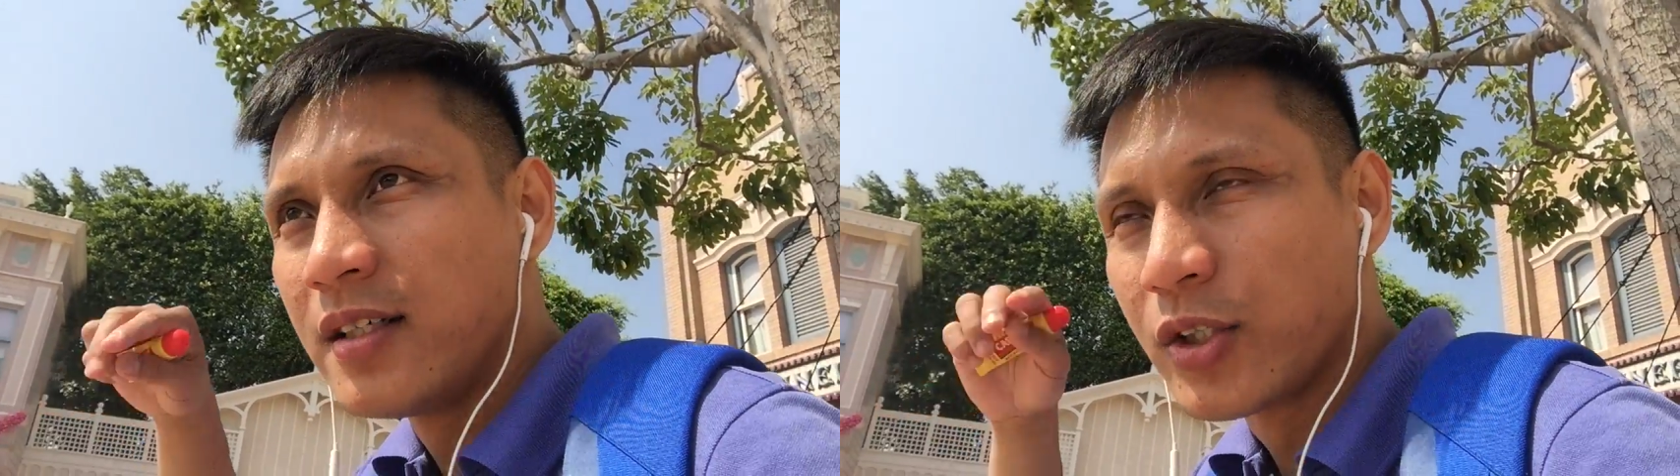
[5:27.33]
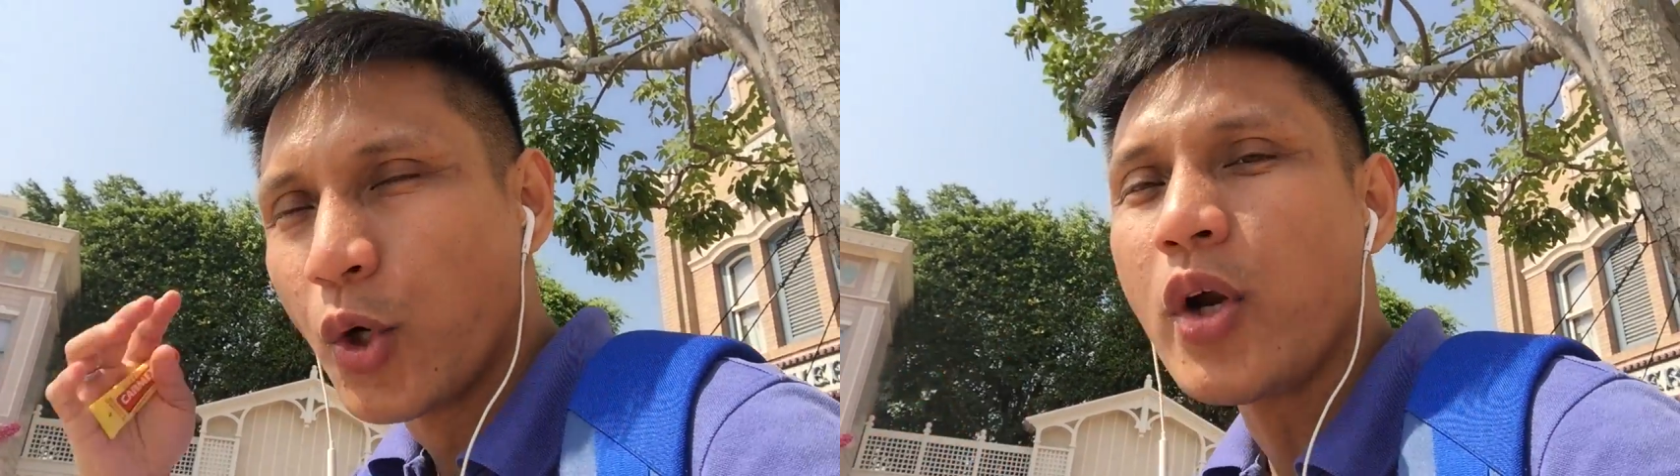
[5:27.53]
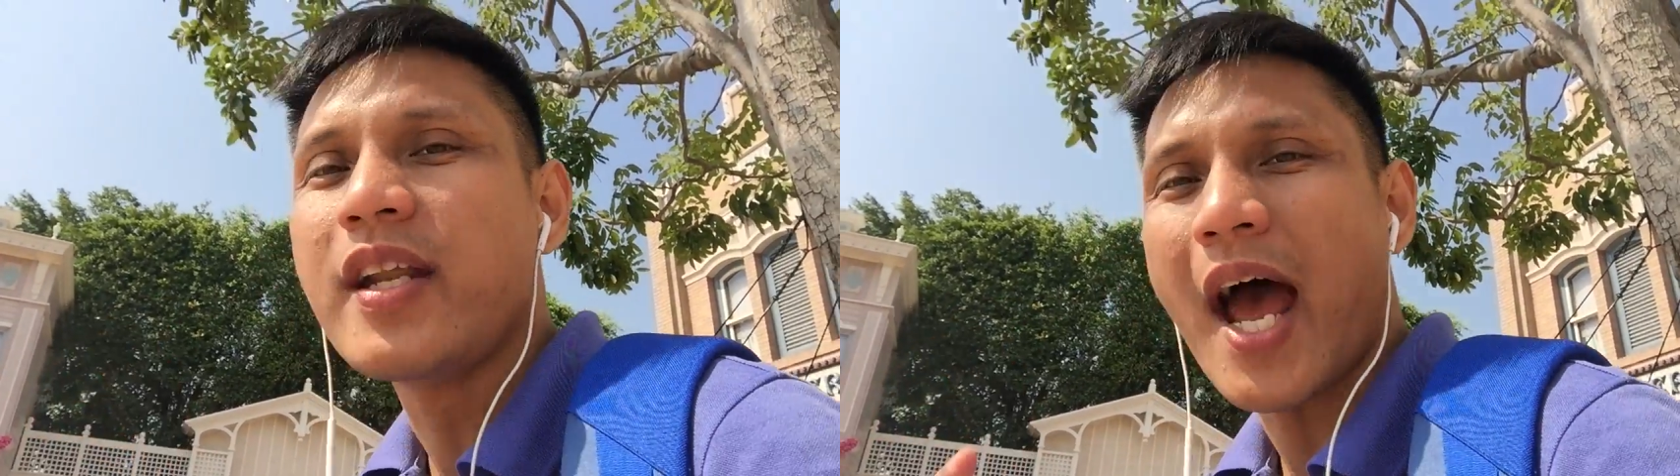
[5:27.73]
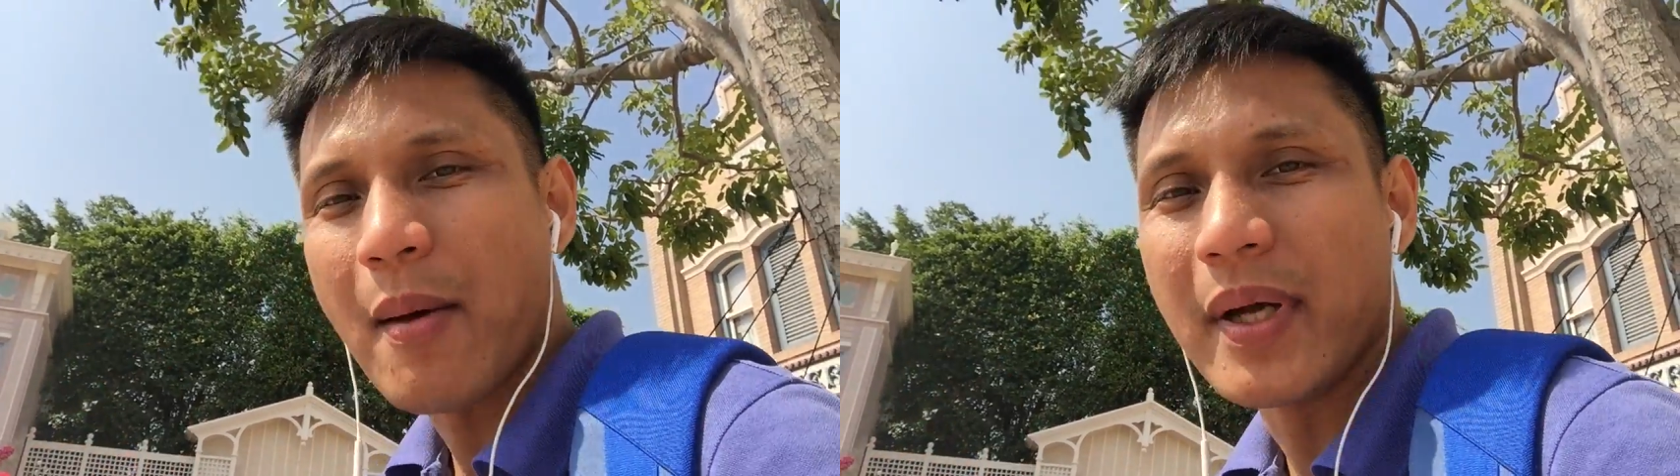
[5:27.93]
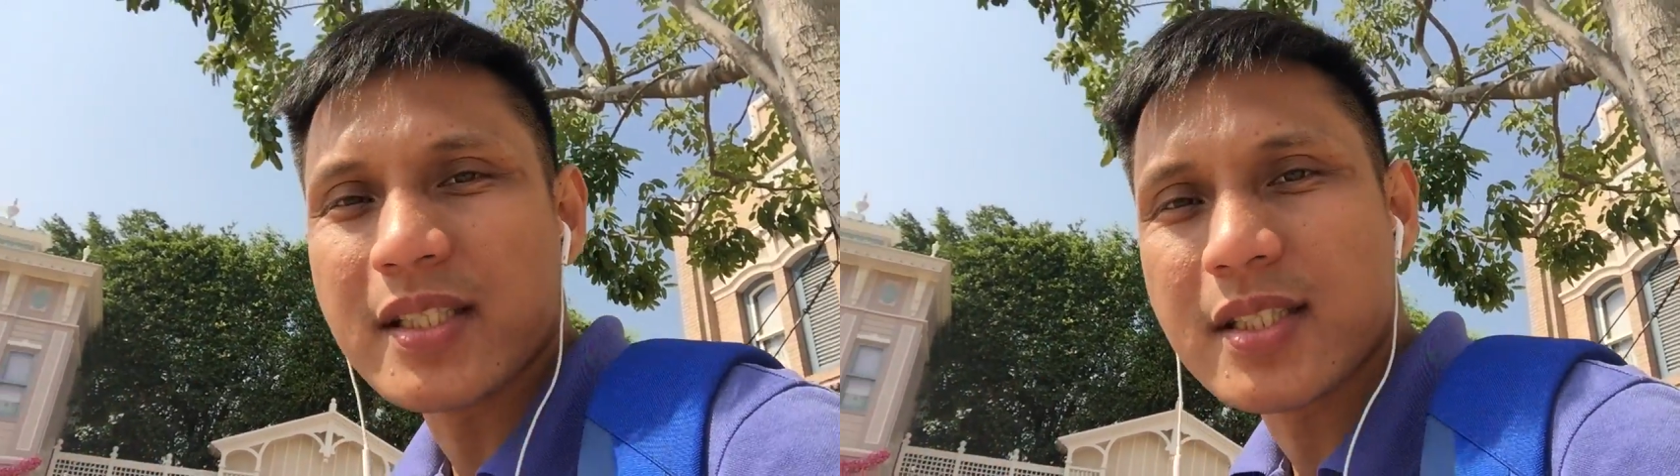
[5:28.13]
good
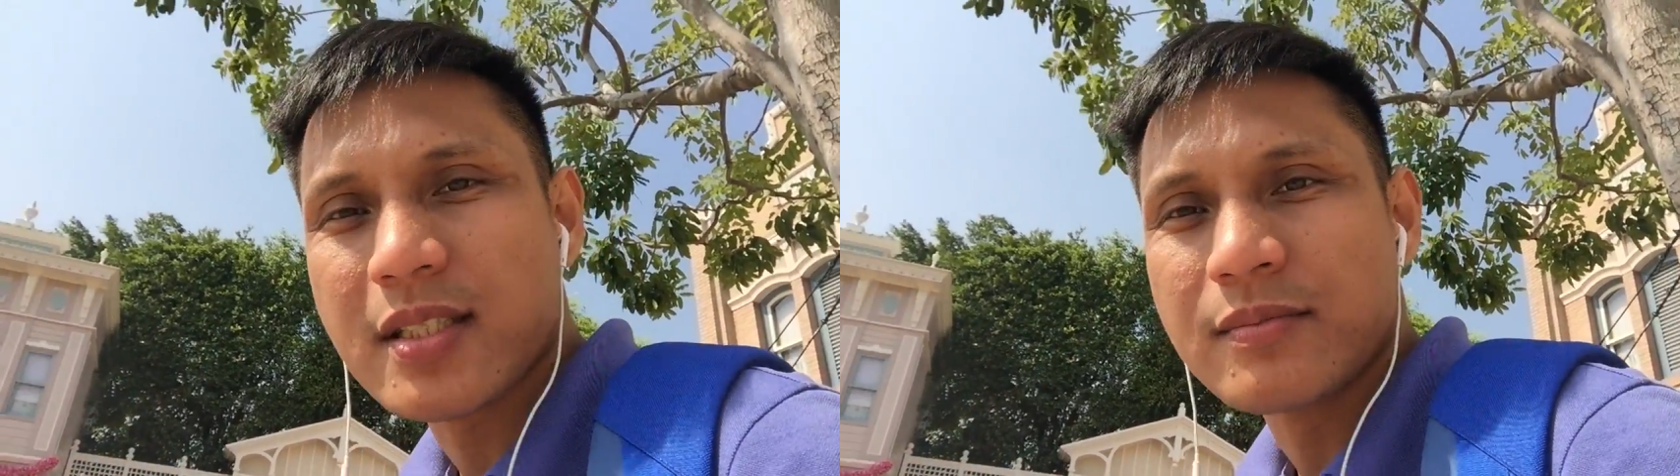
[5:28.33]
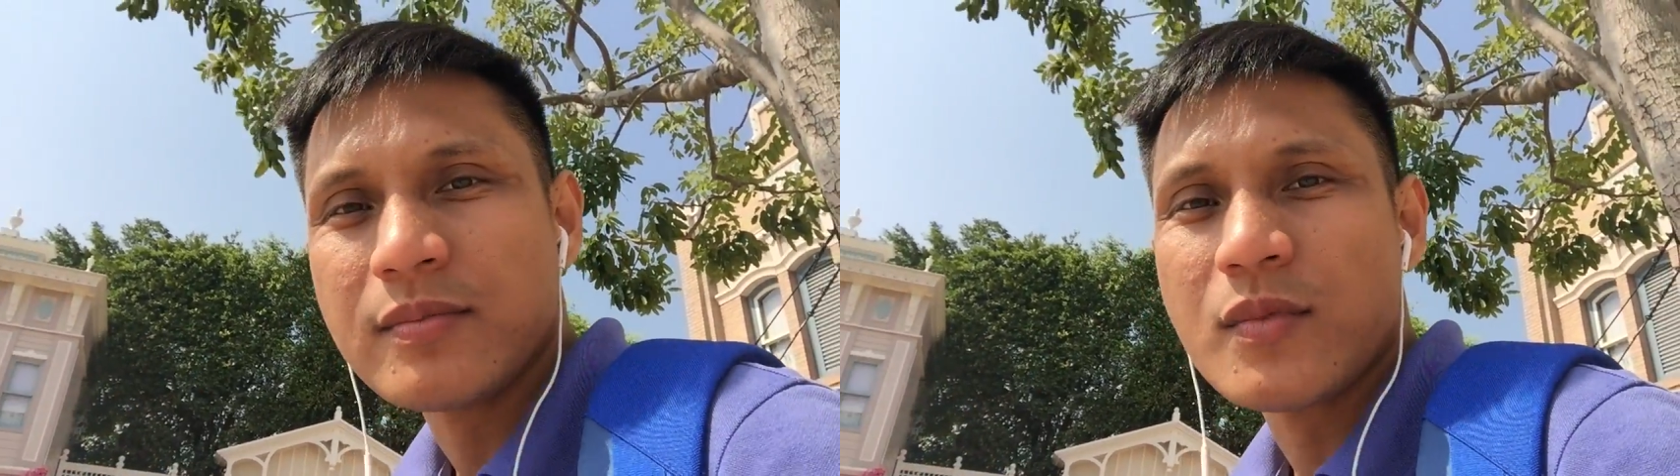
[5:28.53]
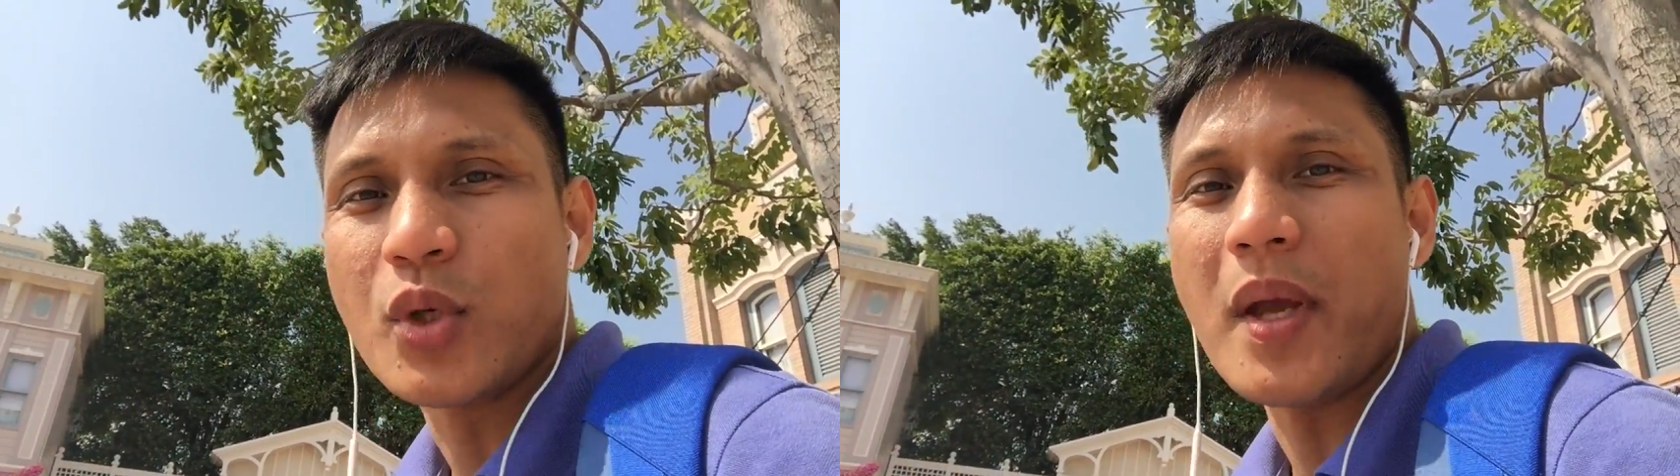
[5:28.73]
habits to